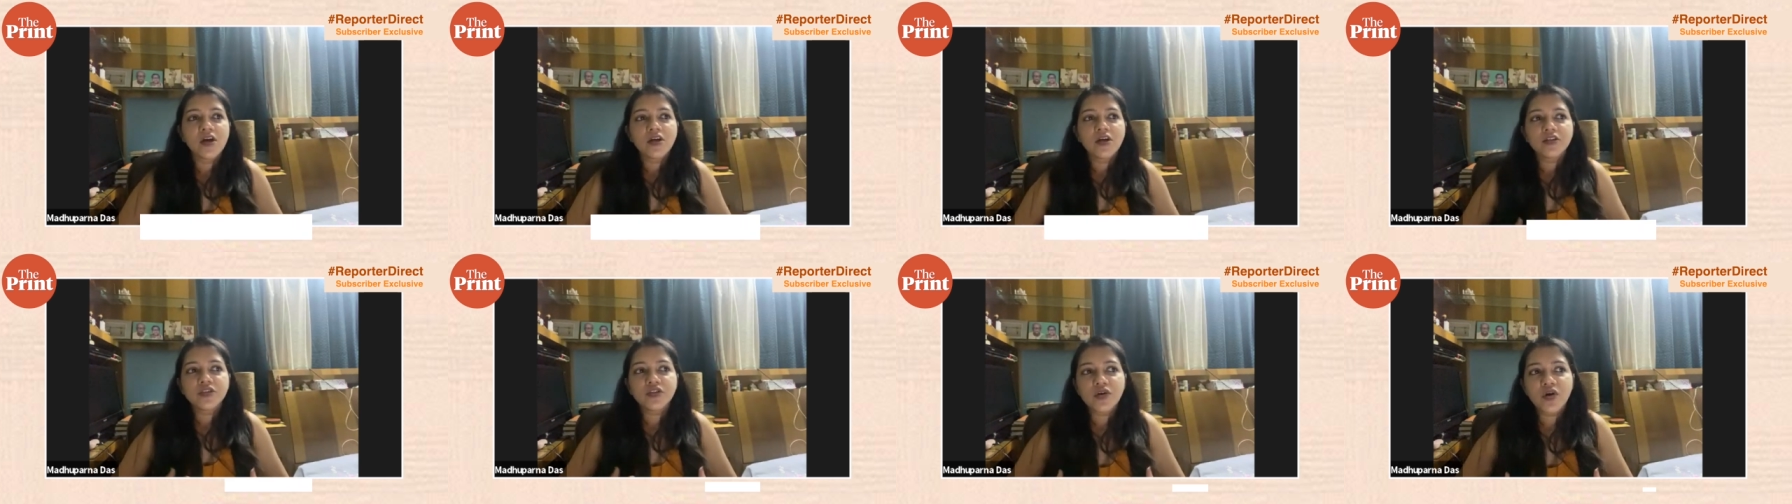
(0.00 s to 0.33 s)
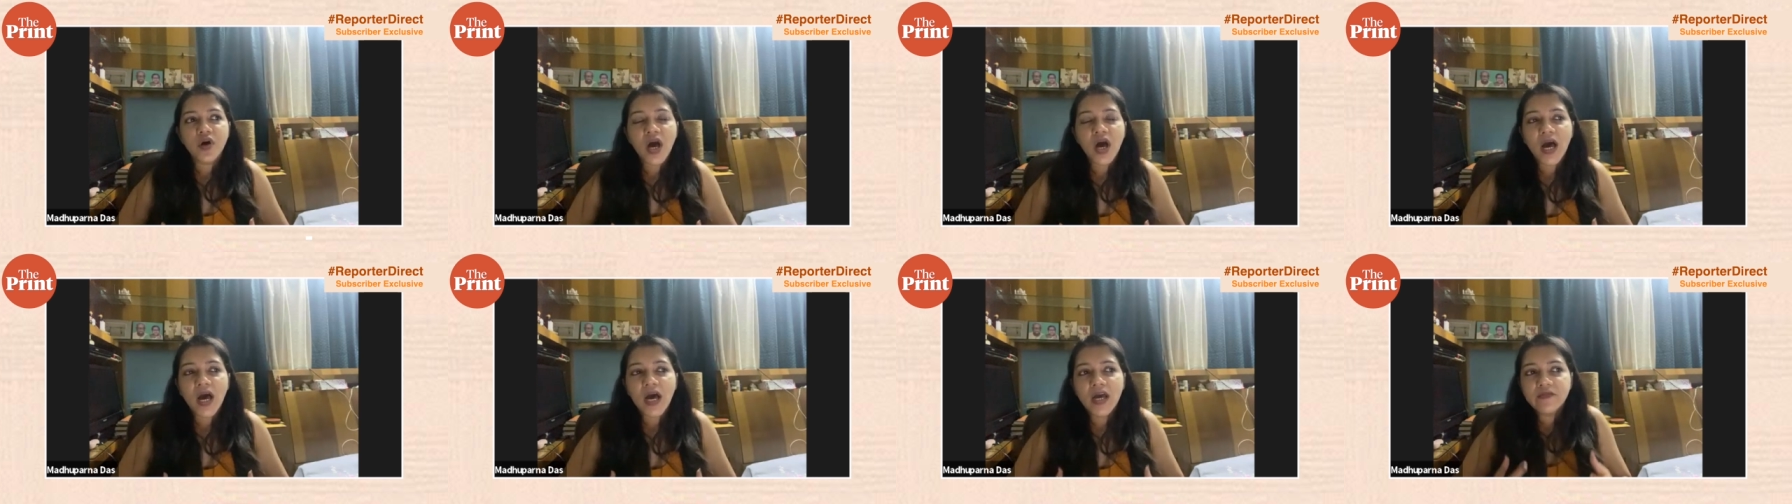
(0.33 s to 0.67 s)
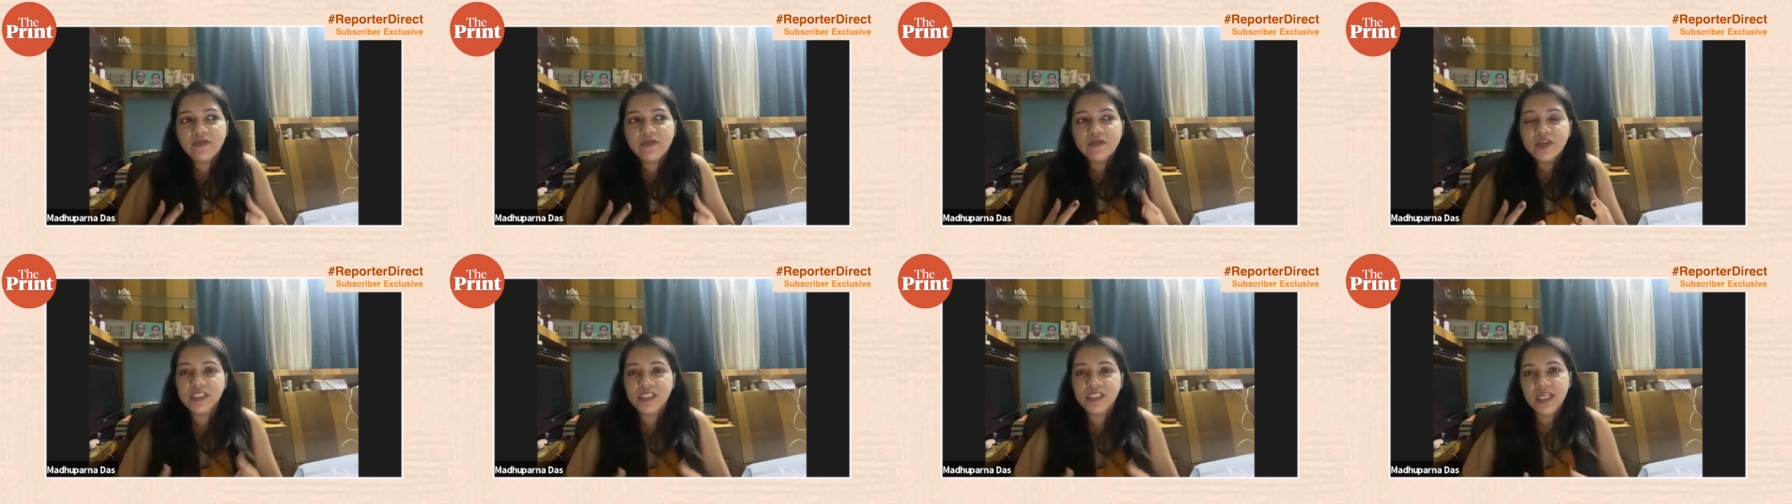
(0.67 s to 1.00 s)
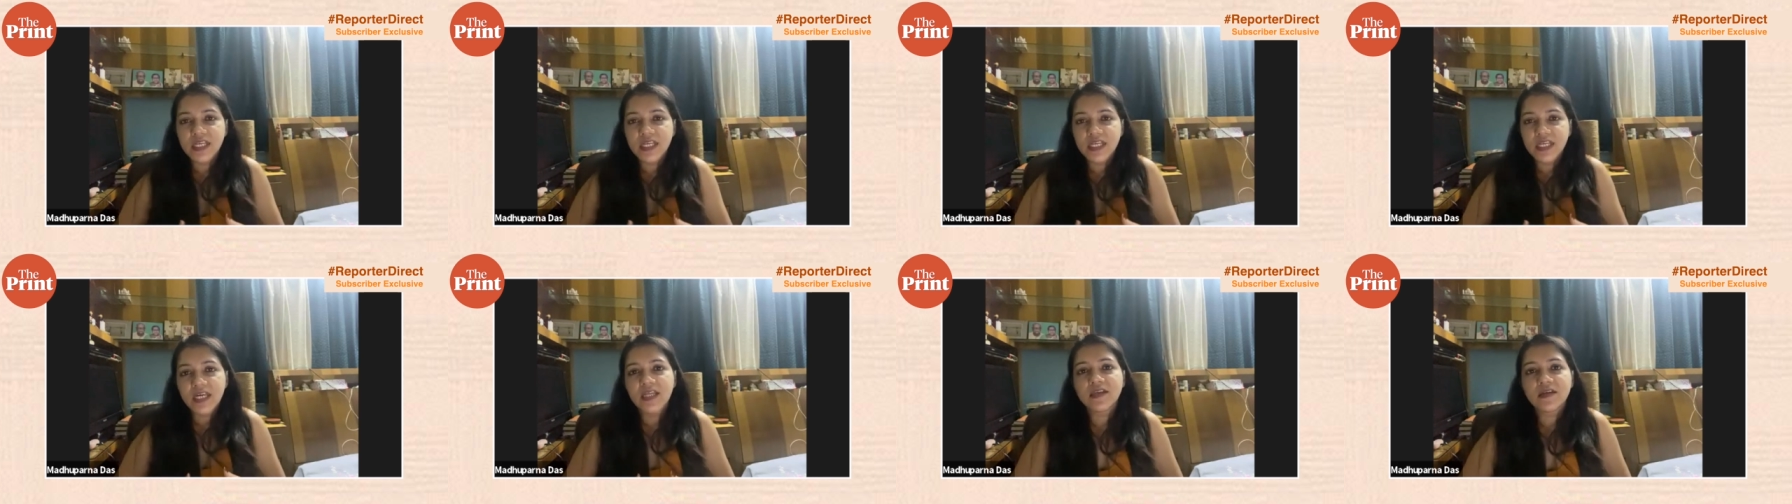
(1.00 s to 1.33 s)
So I would
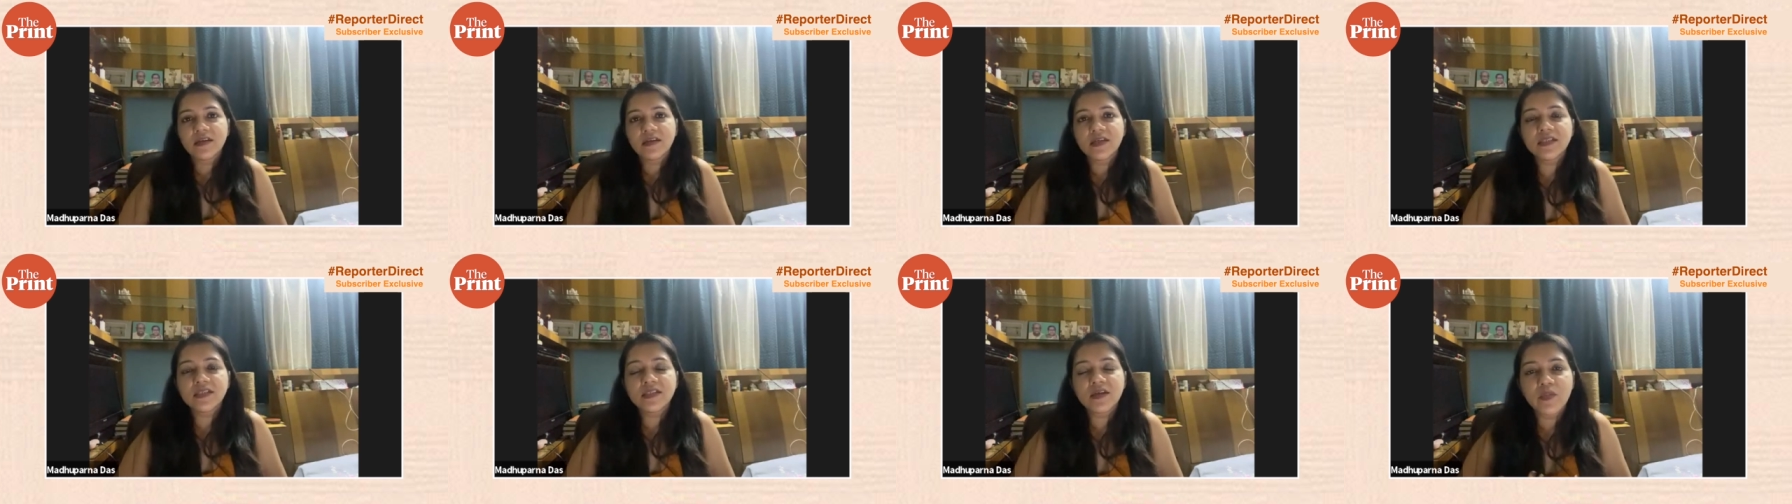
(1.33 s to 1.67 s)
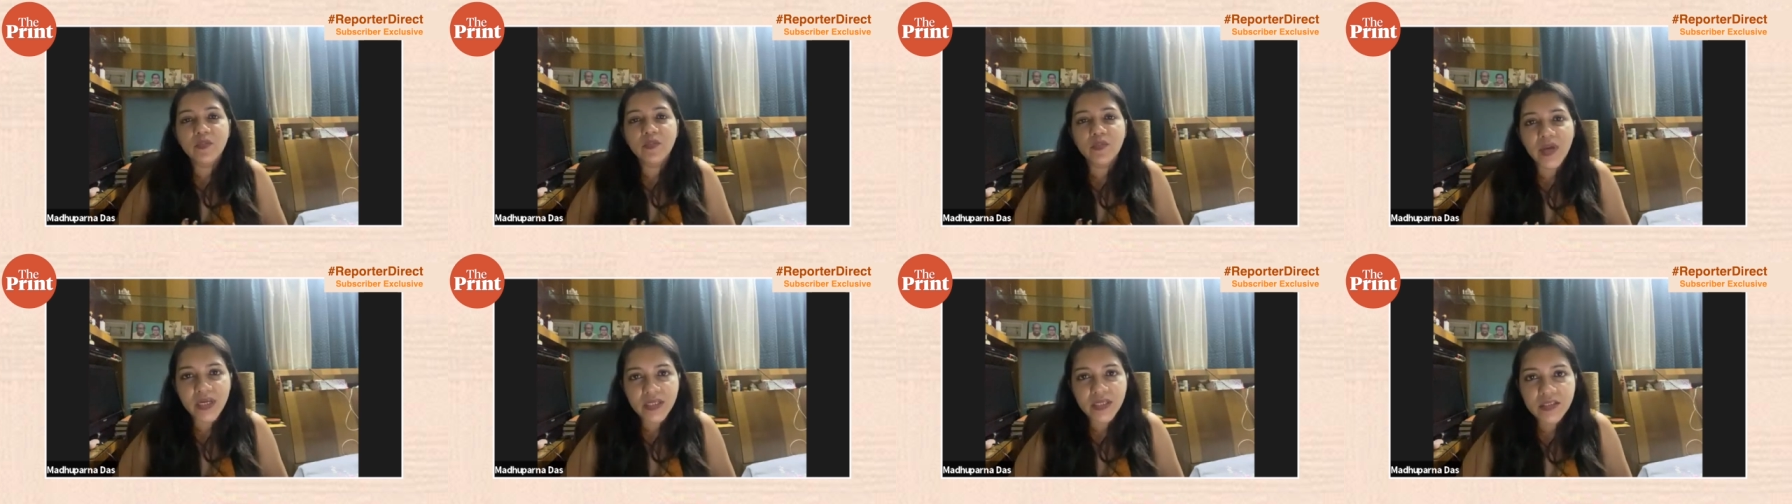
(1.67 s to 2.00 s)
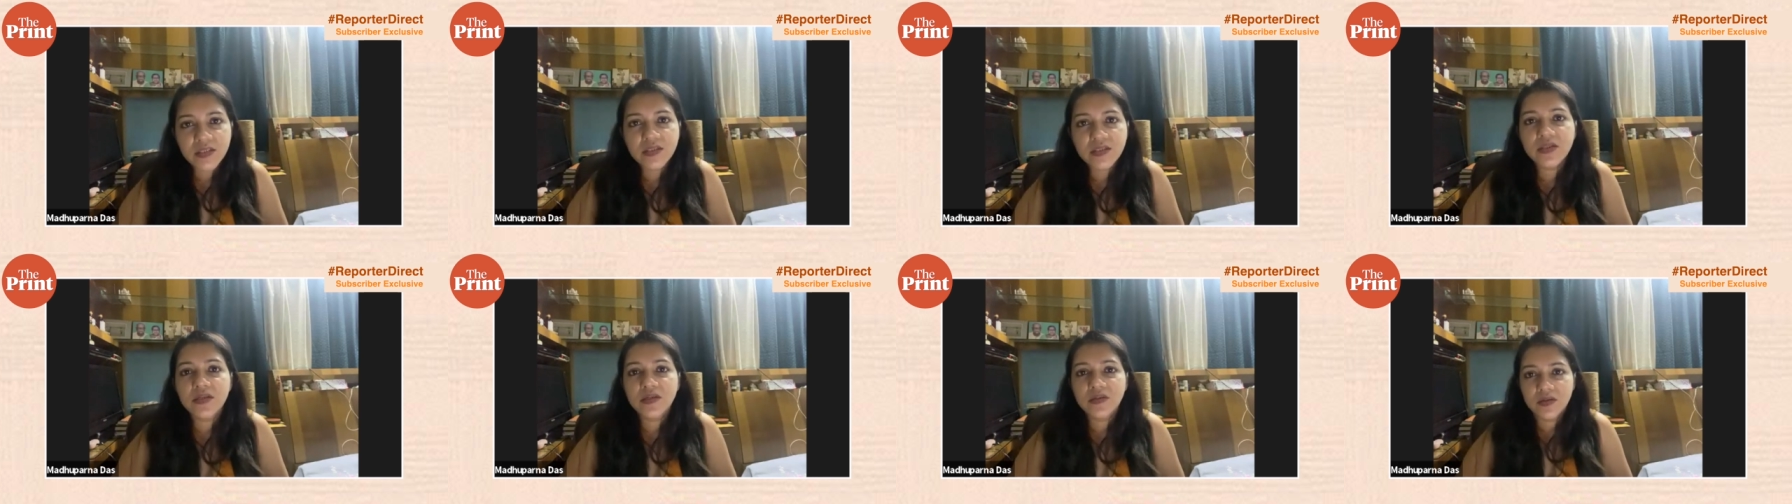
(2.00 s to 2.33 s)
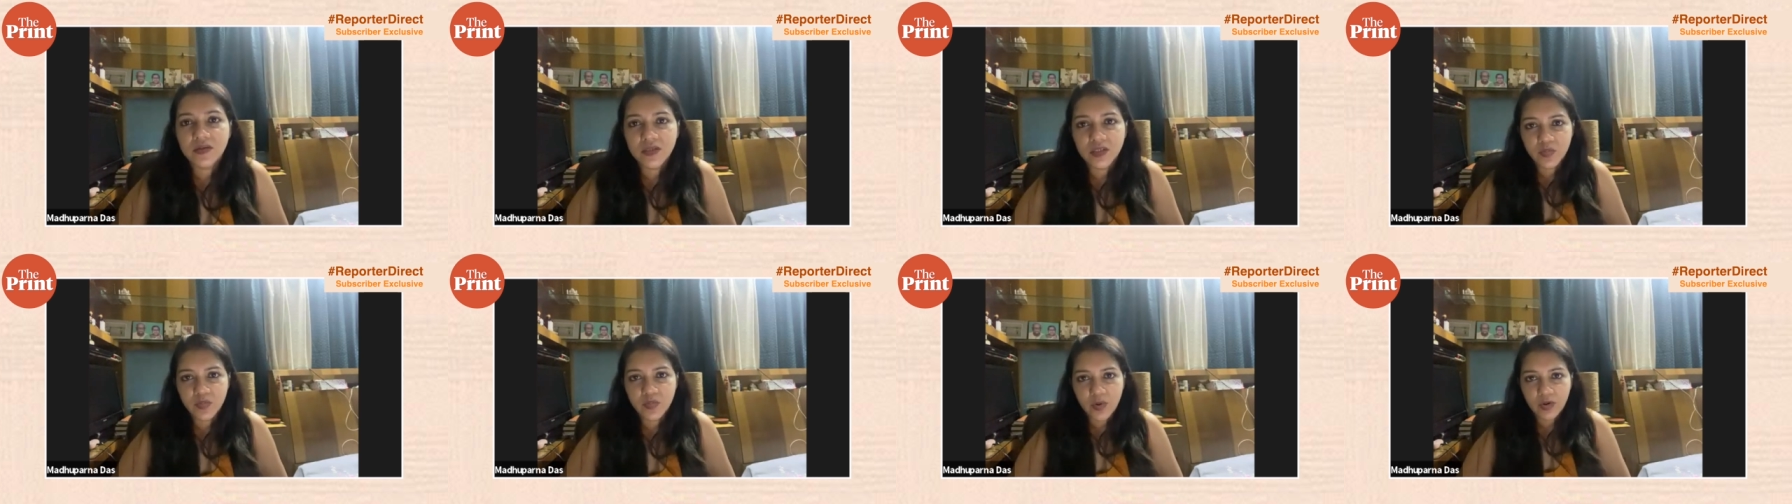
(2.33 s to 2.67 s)
say there is a mixed
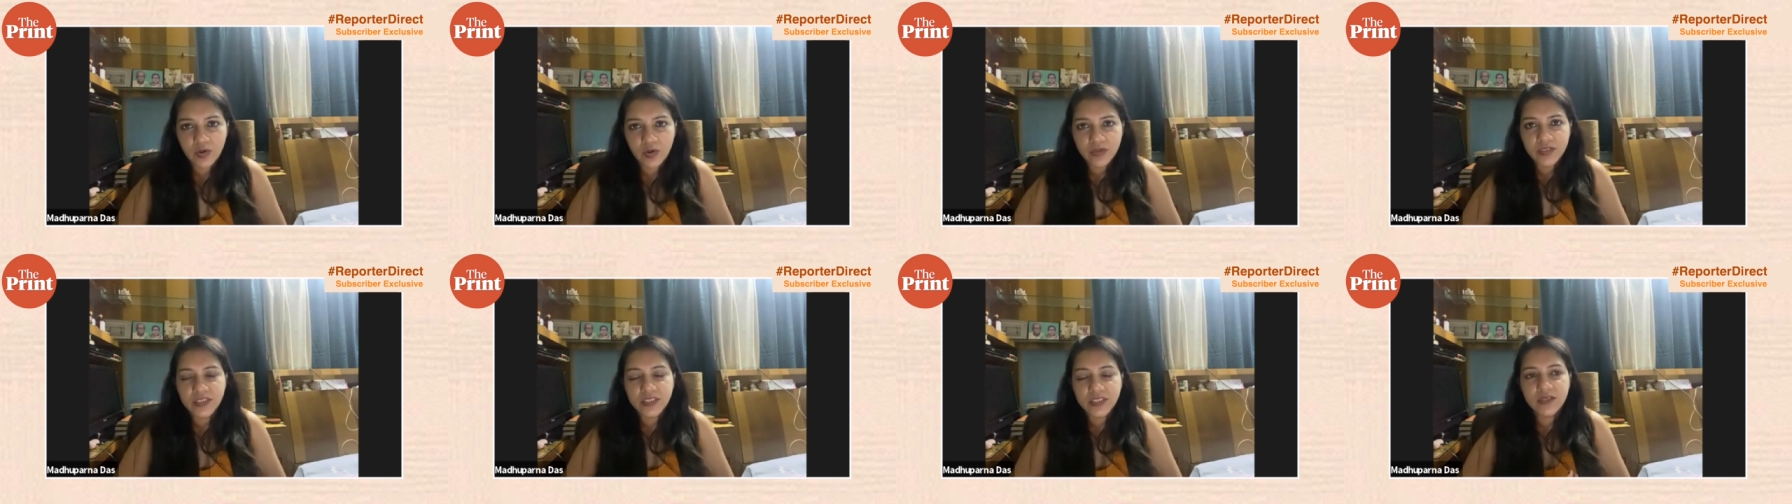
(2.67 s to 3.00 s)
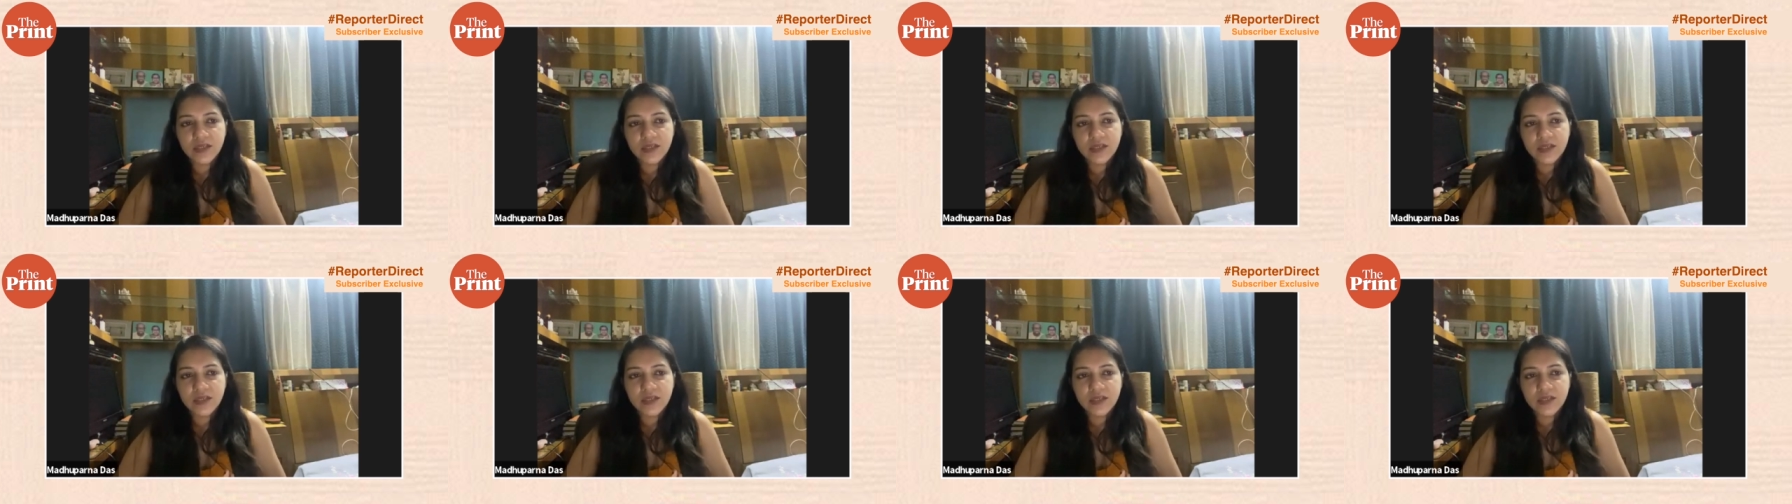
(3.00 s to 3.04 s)
response.